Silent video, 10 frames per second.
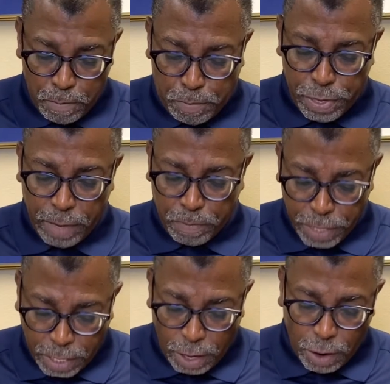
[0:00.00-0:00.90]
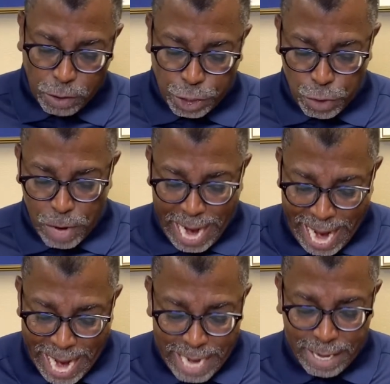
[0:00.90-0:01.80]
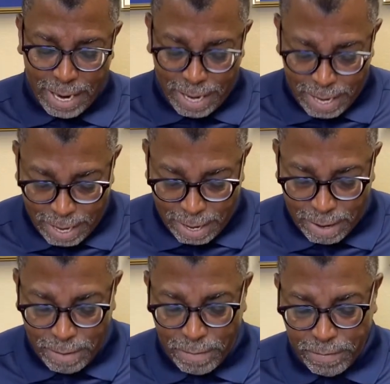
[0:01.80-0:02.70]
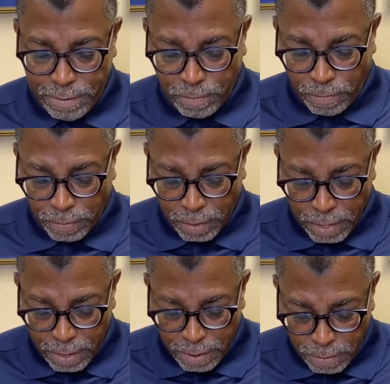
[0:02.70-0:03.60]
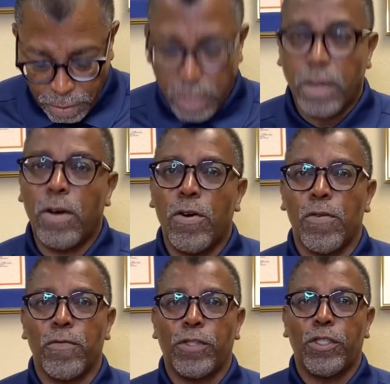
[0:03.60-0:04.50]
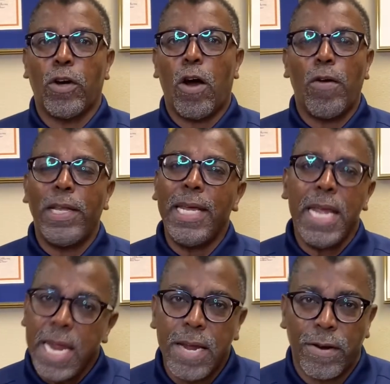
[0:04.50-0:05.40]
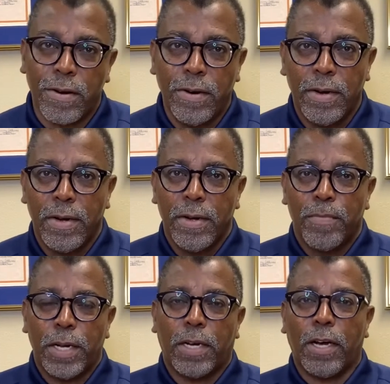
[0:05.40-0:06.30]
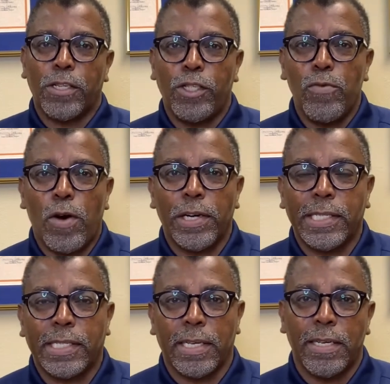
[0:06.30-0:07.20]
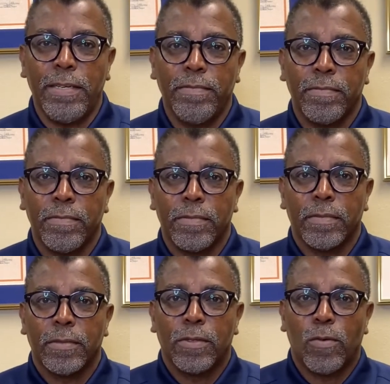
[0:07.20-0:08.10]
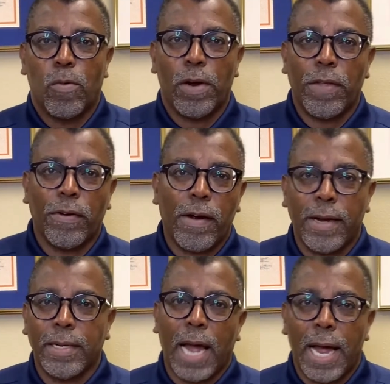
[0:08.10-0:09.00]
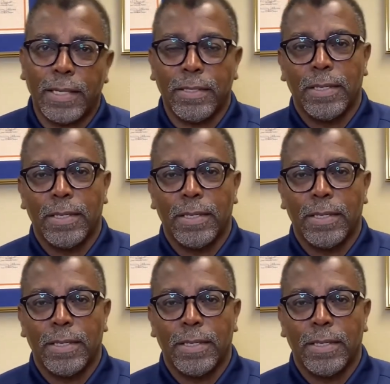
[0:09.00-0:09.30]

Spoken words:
but because you ate of the loaves. You're only here because you want to see whether or not